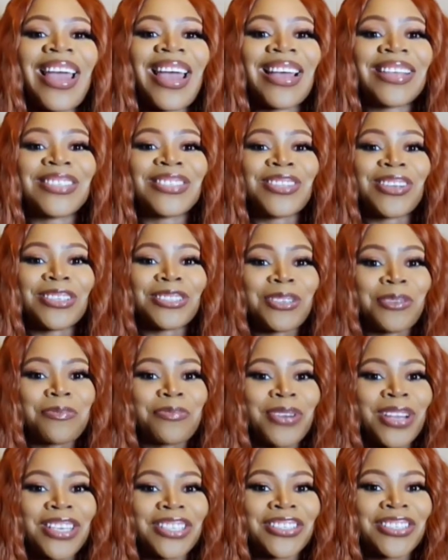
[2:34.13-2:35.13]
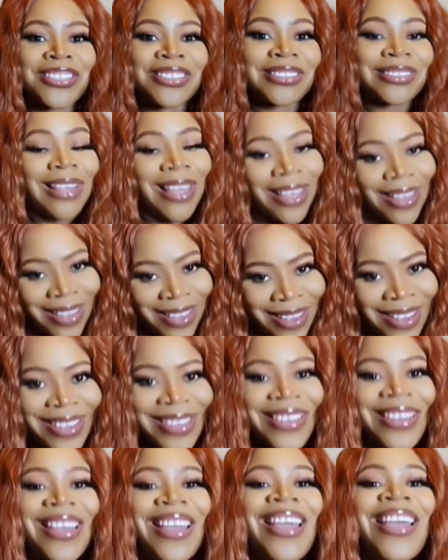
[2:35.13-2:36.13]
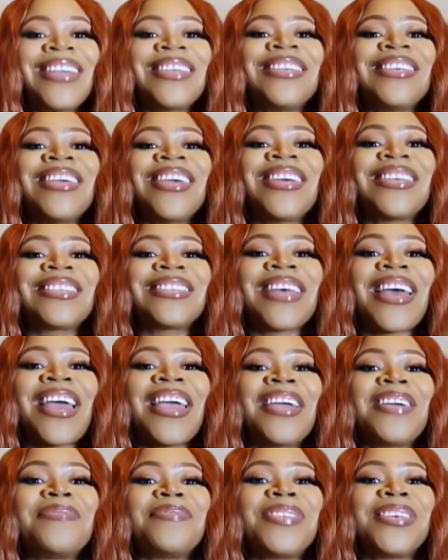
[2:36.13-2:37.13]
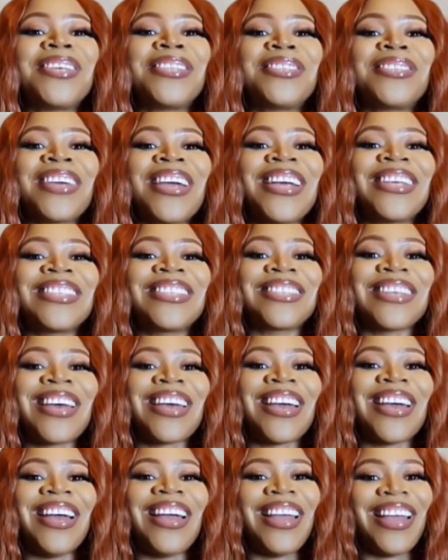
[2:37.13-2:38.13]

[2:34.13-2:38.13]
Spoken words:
As Dr. Precious, and yes, I am here to answer.